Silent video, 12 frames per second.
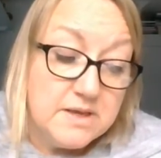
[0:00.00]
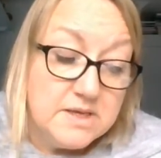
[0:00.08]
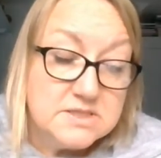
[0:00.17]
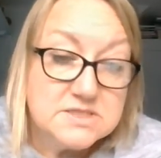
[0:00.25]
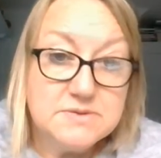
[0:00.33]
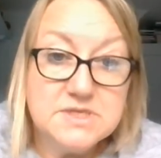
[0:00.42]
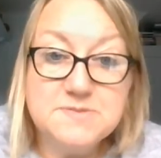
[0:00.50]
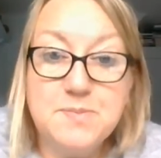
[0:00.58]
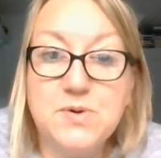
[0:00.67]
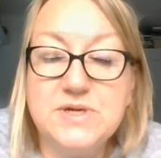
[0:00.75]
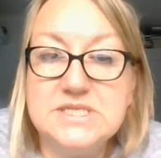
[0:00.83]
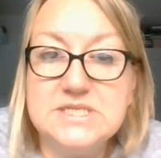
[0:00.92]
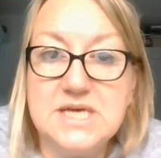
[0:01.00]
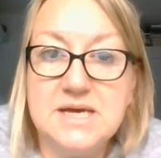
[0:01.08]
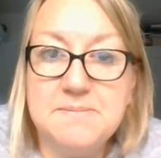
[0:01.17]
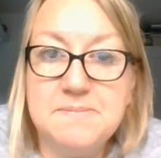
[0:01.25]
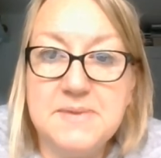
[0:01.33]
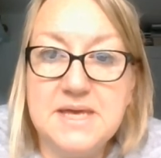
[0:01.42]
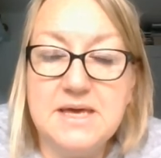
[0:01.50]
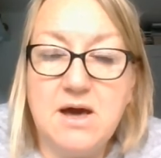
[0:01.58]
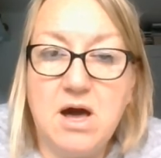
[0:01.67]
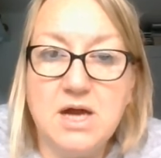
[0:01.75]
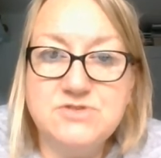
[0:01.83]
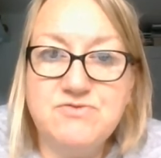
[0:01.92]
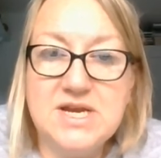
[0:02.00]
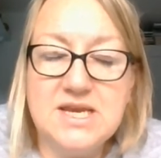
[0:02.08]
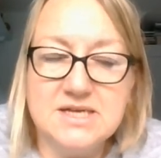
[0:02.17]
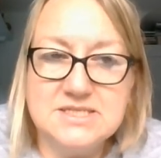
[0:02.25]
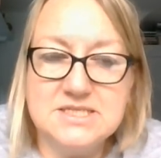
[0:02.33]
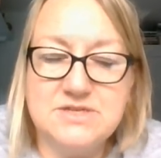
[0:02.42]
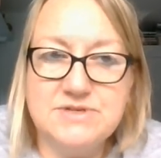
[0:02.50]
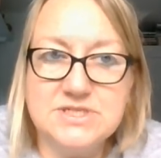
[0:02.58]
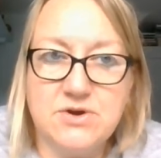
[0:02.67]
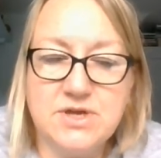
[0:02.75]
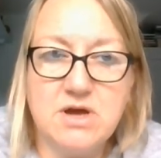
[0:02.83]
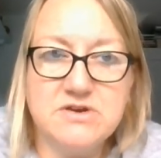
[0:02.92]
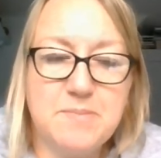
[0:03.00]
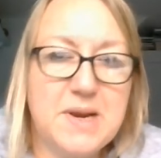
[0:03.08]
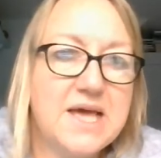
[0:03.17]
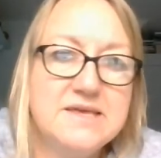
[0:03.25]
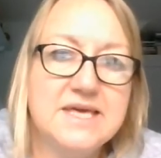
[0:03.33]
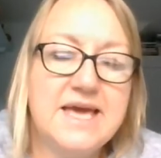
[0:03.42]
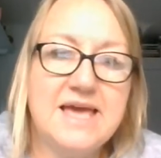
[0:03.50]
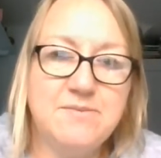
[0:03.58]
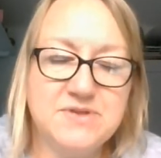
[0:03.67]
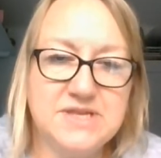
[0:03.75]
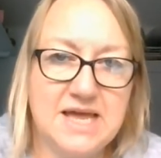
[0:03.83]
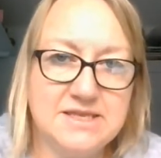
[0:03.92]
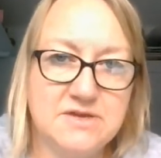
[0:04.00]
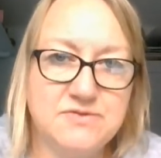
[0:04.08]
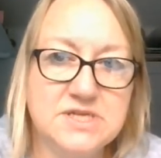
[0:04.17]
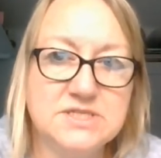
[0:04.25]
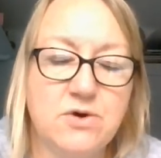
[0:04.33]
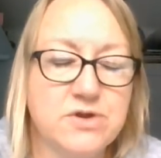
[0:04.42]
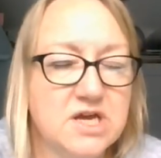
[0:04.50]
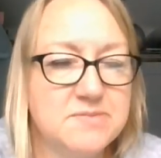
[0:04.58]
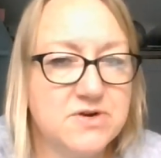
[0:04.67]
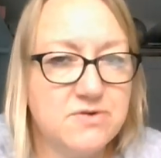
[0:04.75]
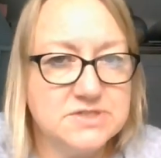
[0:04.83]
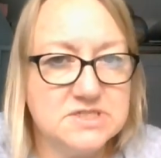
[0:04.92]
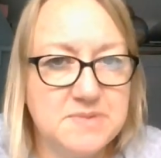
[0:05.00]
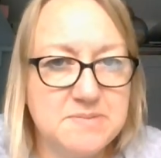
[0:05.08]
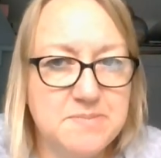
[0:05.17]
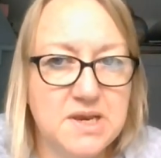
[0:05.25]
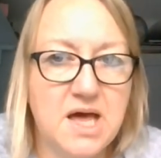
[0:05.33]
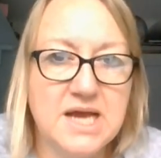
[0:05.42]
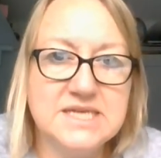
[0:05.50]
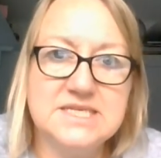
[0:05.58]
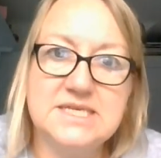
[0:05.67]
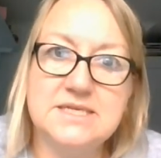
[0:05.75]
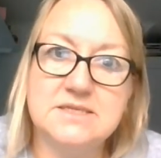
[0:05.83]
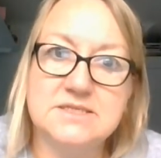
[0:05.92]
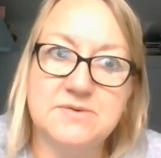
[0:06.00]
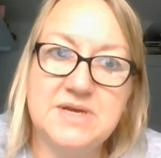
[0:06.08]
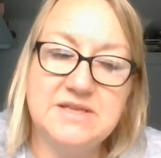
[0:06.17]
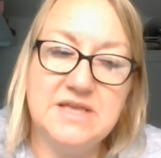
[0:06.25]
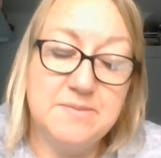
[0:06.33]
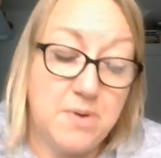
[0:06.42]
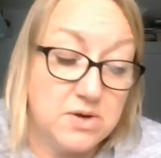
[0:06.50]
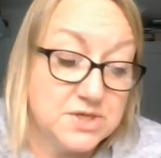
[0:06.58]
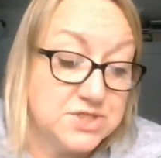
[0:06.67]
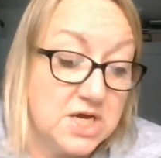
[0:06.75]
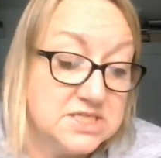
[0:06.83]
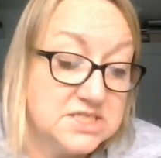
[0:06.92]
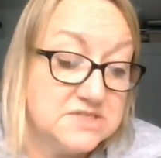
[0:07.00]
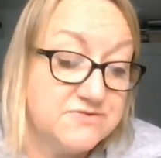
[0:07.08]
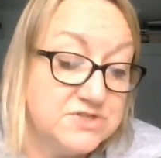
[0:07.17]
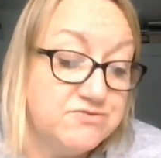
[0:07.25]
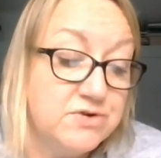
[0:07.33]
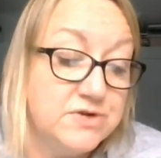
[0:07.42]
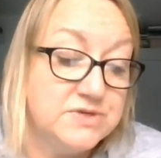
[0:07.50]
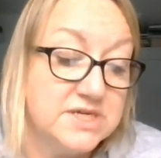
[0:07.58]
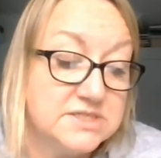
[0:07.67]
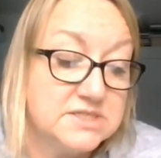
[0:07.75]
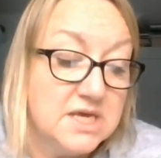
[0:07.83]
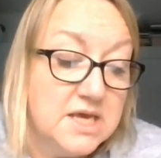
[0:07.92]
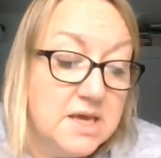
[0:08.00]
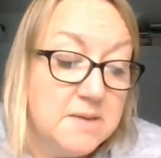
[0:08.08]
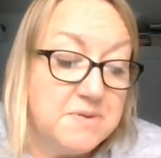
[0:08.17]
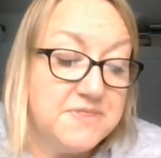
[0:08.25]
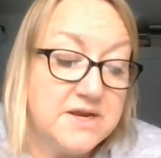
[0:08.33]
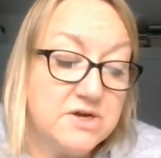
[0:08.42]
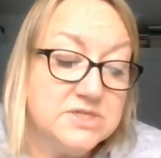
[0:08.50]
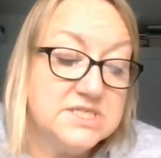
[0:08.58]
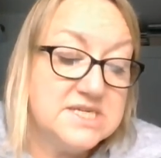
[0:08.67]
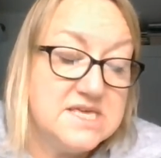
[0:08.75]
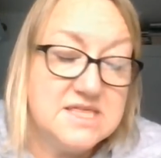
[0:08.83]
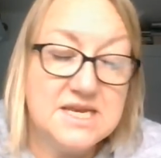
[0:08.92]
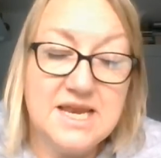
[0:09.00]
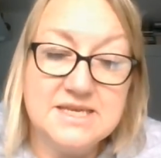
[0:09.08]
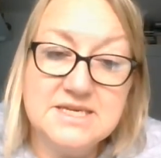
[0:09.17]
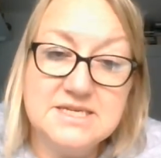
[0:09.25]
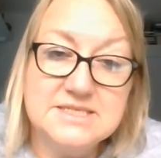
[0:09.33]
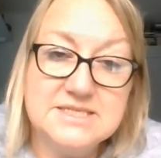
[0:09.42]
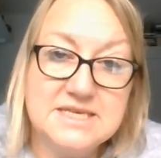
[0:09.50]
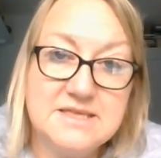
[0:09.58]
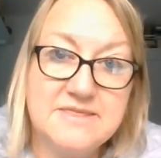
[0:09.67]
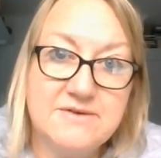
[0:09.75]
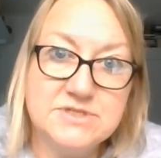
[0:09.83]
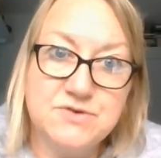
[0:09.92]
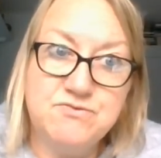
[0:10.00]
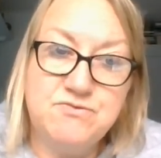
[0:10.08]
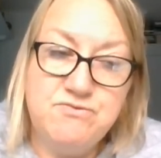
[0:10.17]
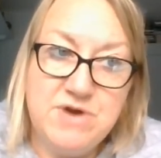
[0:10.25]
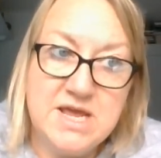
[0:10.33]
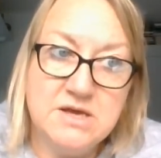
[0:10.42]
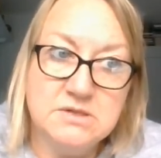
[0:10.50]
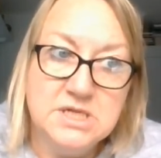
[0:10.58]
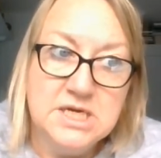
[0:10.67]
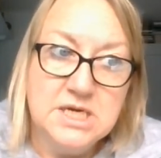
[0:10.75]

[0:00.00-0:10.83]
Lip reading: So at this point, Hyde realises that he's got to kind of play the game with Lanyon, that he's got to come across as being polite, and so he apologises for his rudeness. But then underneath it, Lanyon can see that there is a real